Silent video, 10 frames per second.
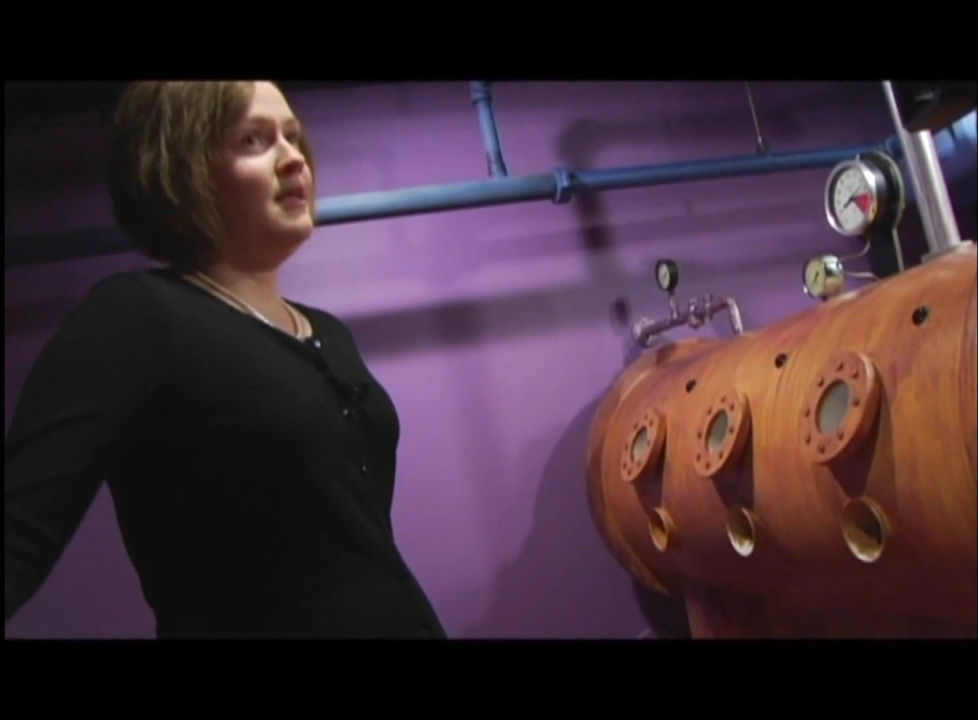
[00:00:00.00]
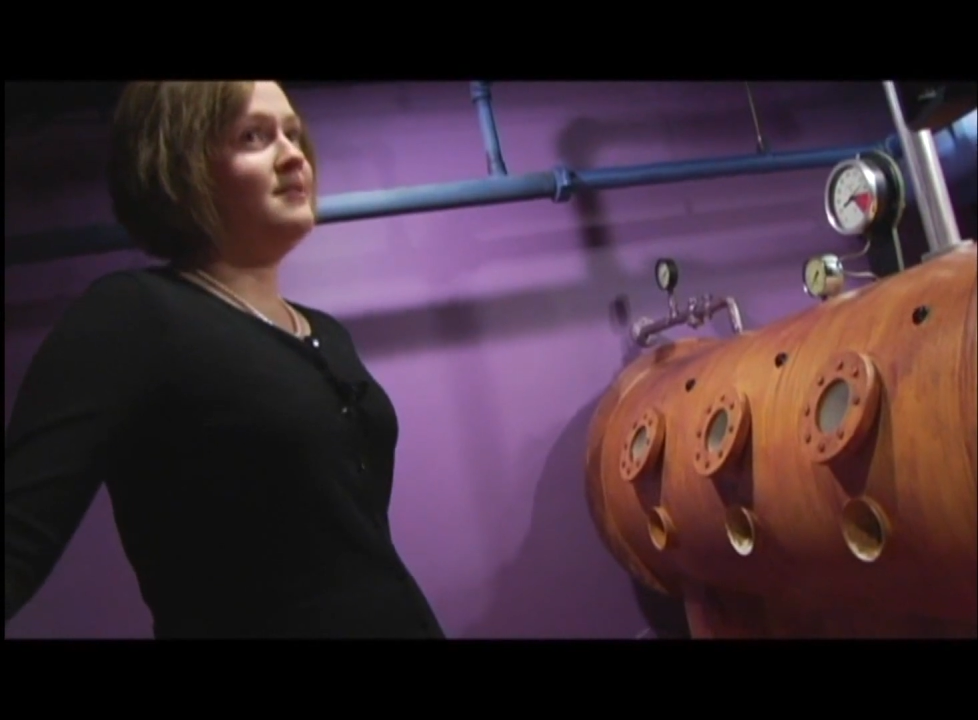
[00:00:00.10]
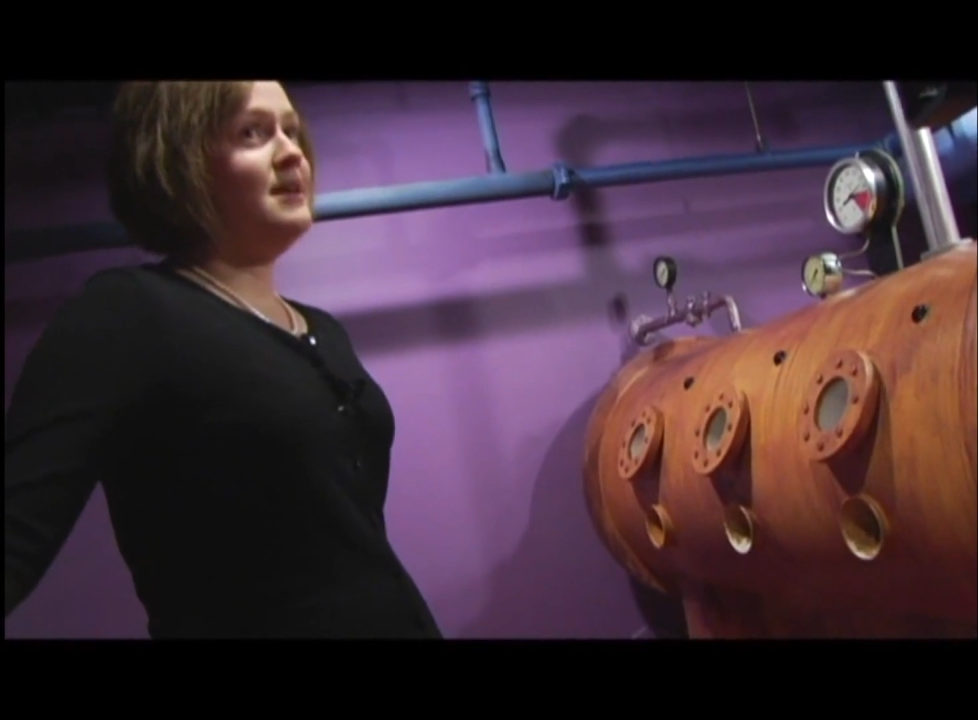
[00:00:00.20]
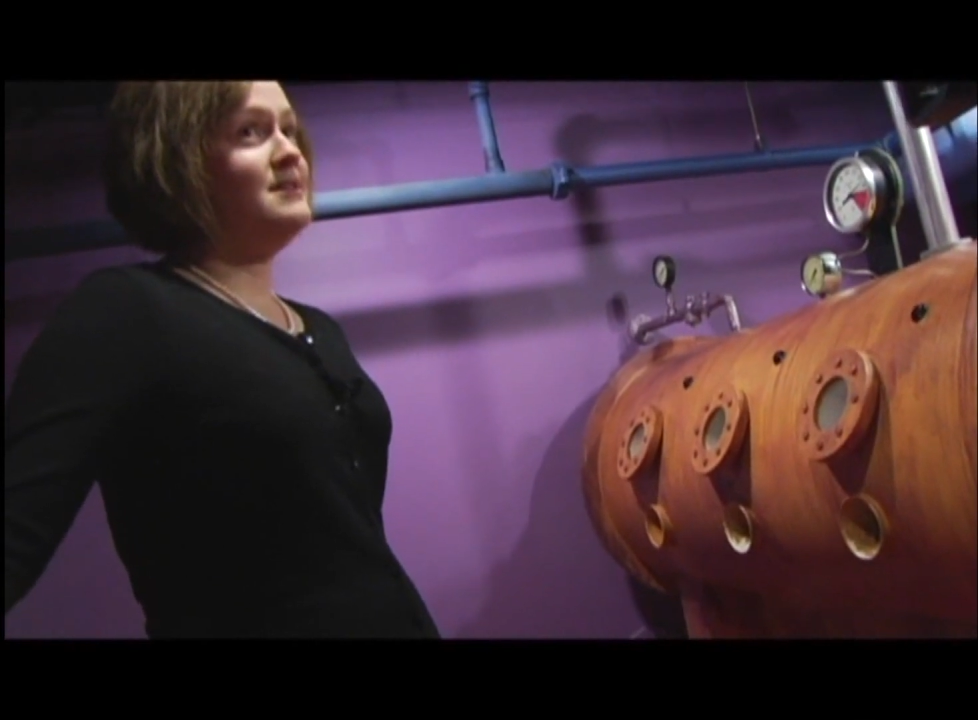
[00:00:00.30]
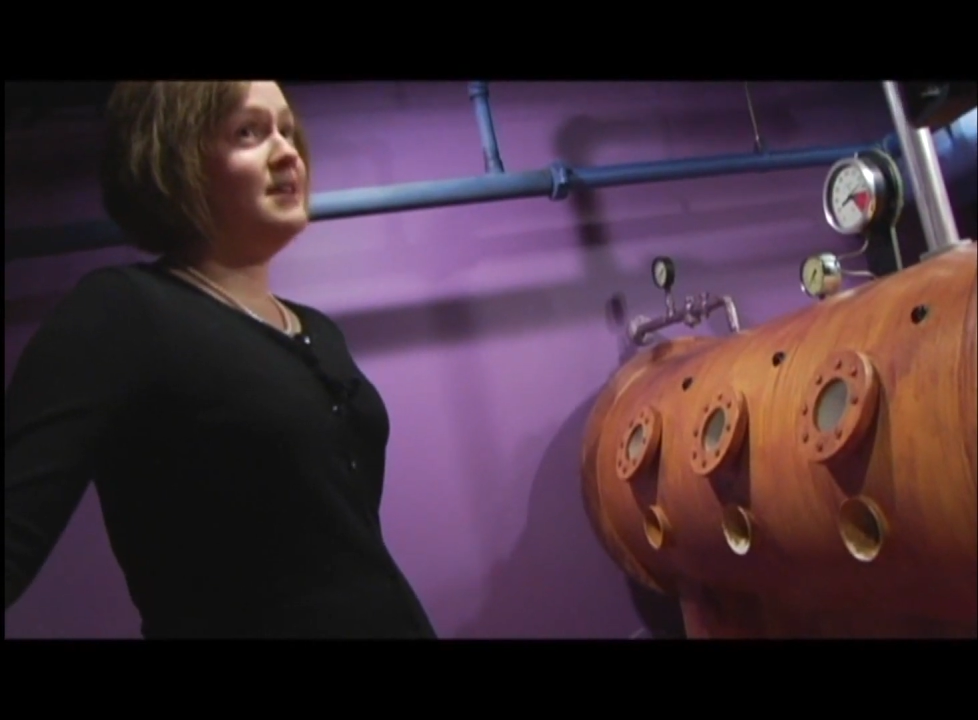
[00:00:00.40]

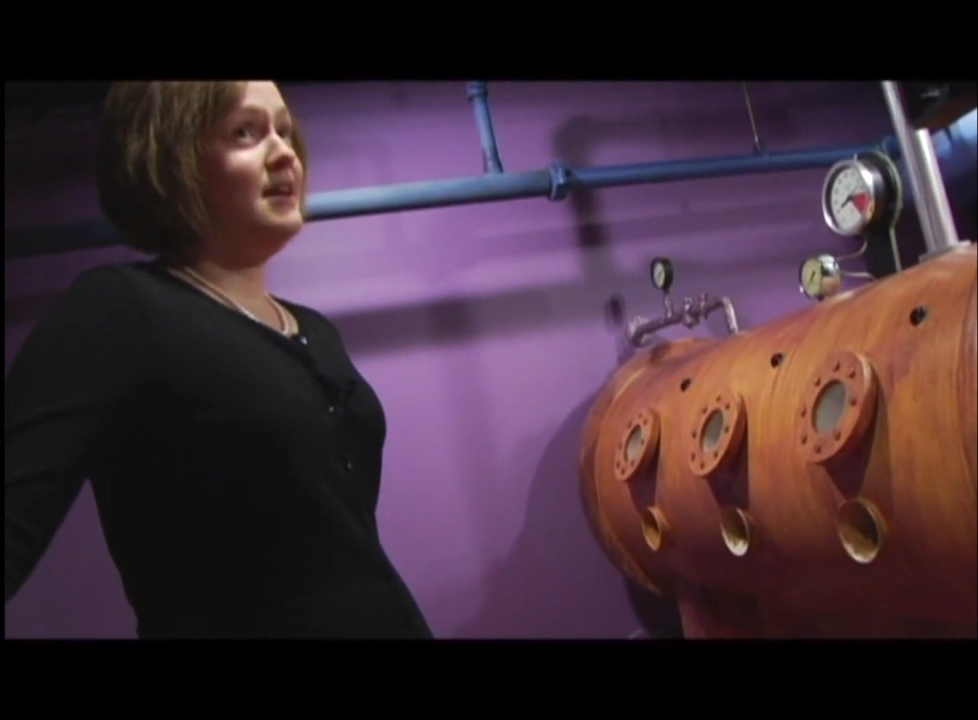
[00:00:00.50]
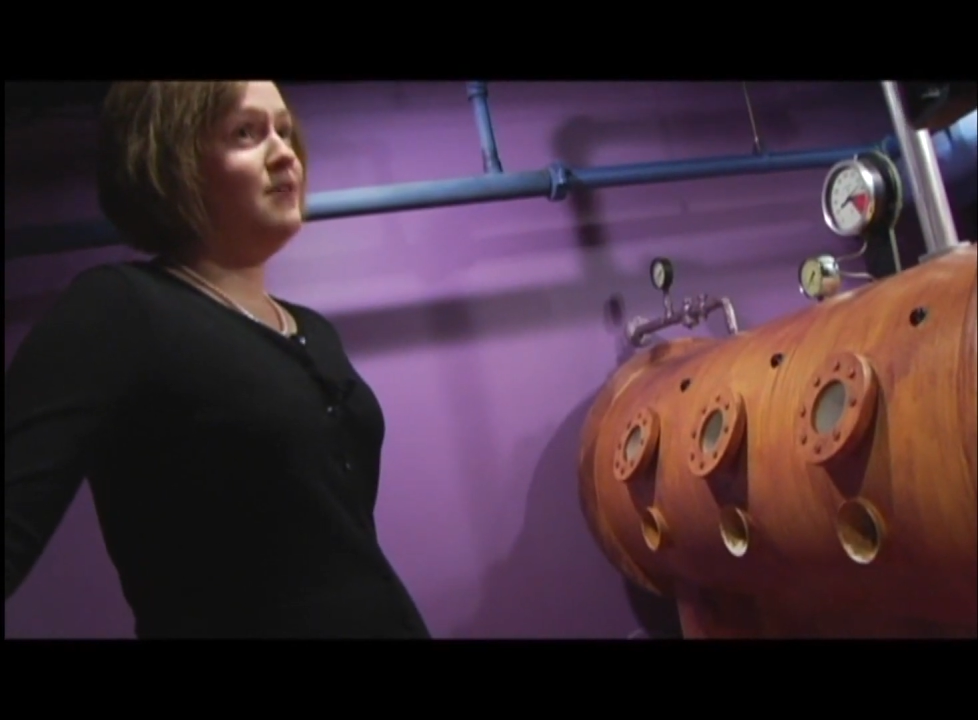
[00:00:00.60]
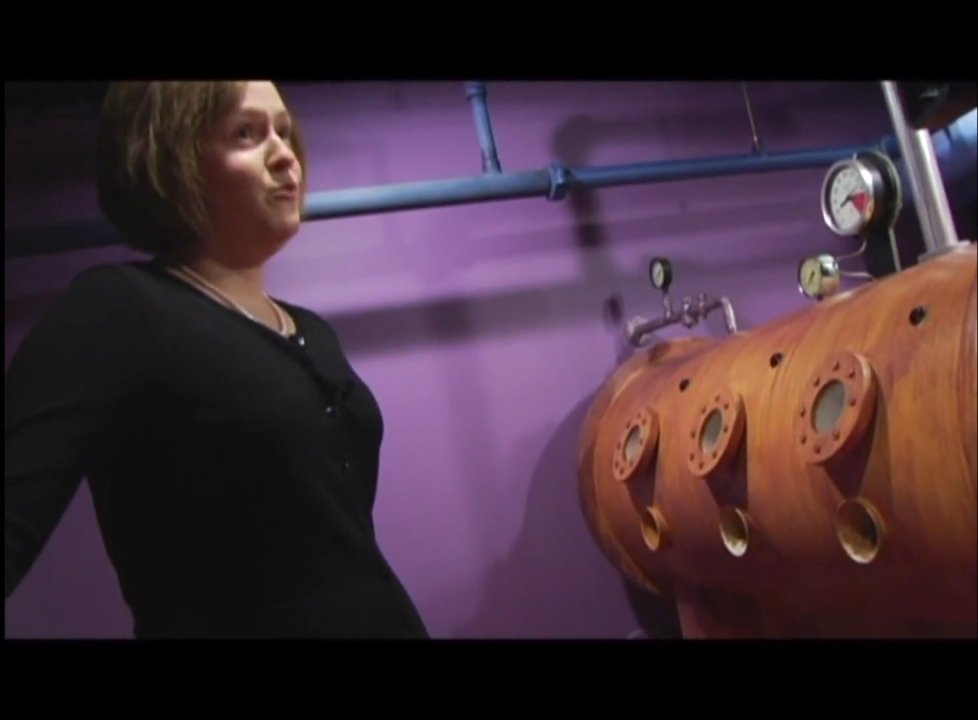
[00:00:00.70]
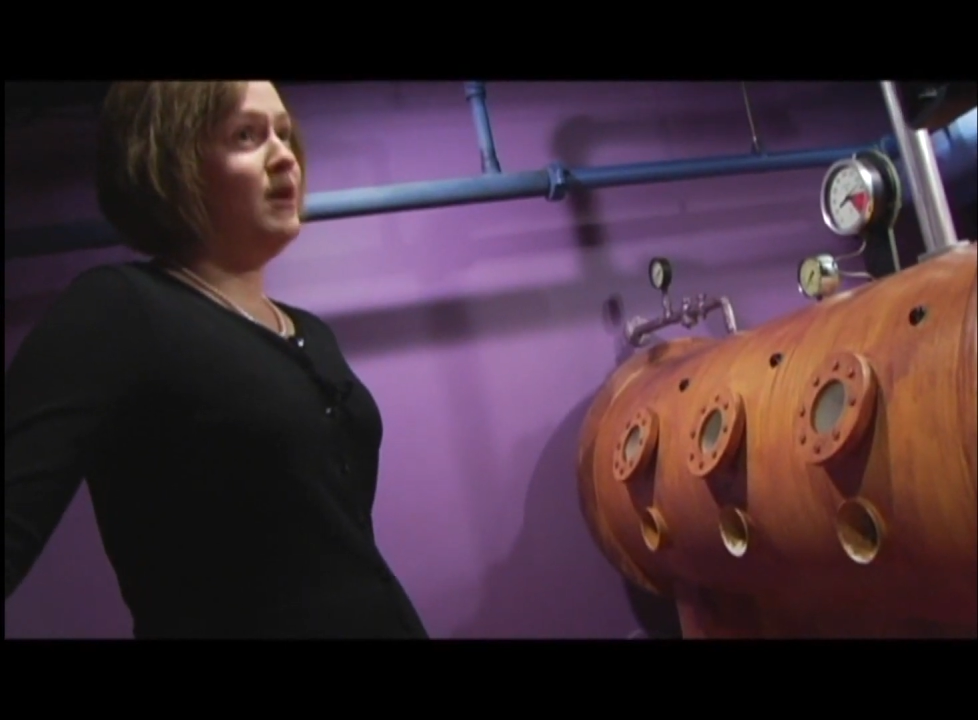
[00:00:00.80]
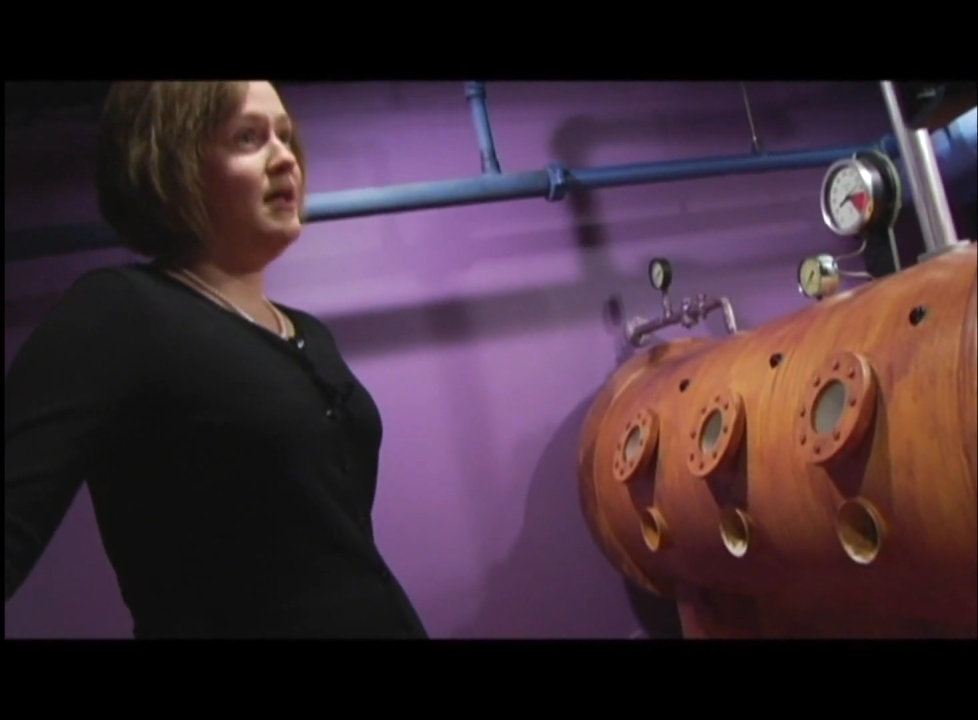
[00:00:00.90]
that they
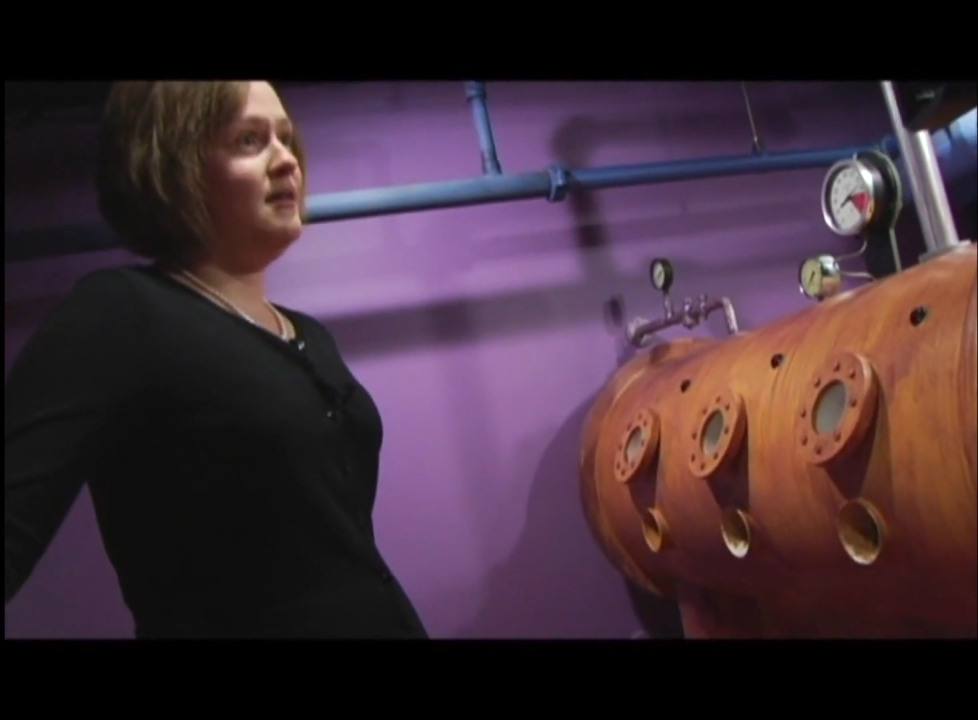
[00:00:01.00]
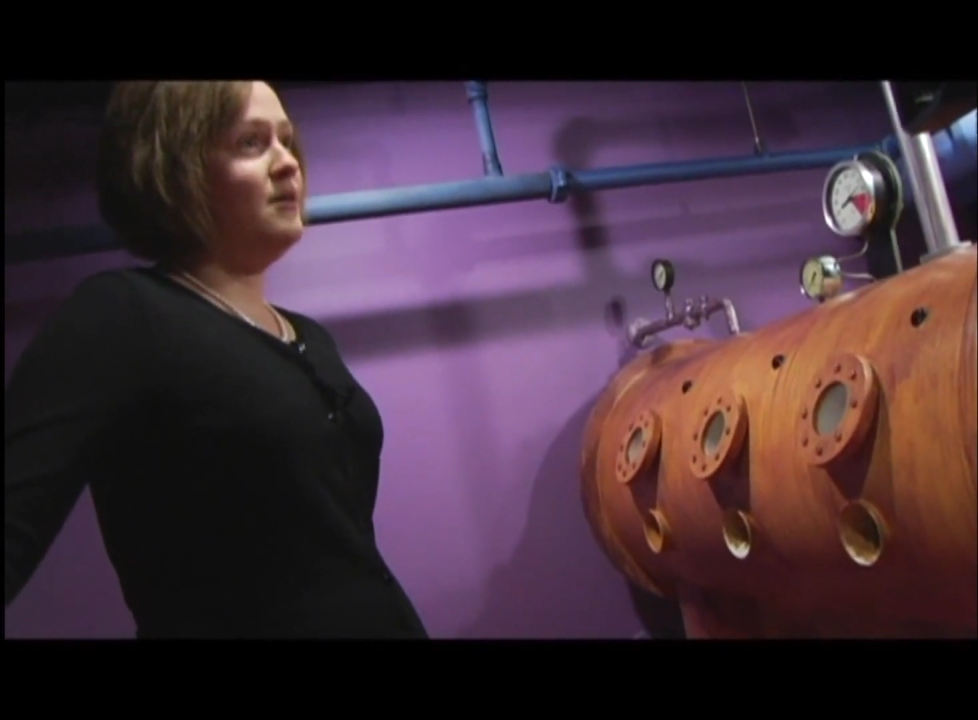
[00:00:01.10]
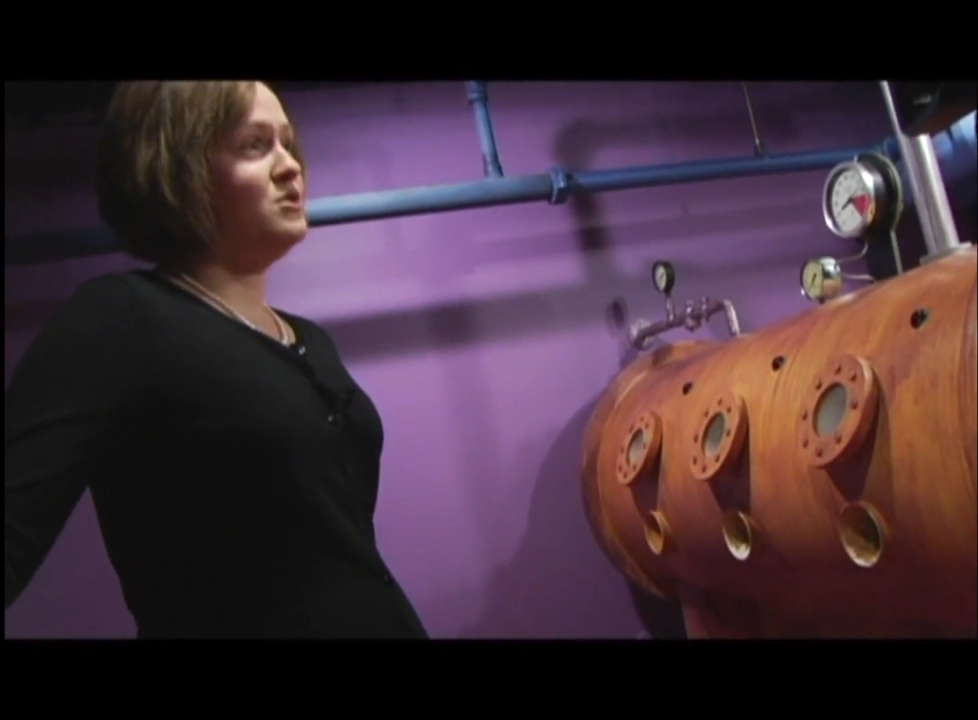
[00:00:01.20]
did when